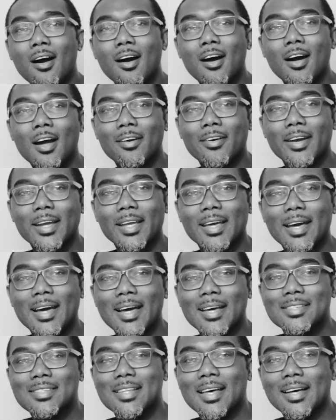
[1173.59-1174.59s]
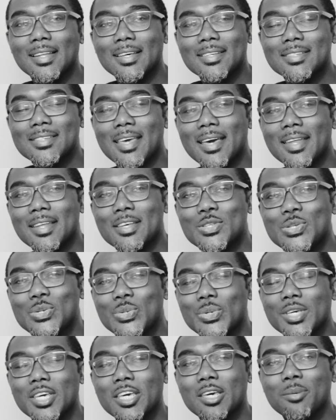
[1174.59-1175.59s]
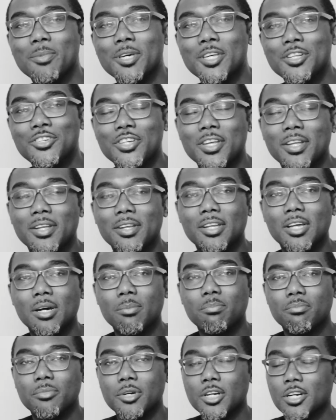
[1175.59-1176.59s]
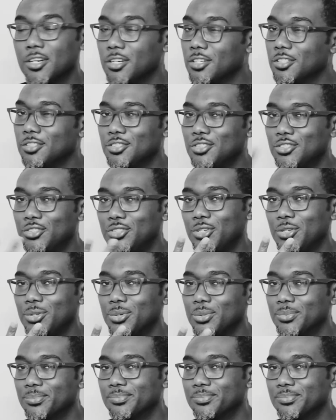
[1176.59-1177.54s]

All right, guys, now let's get into image number 2.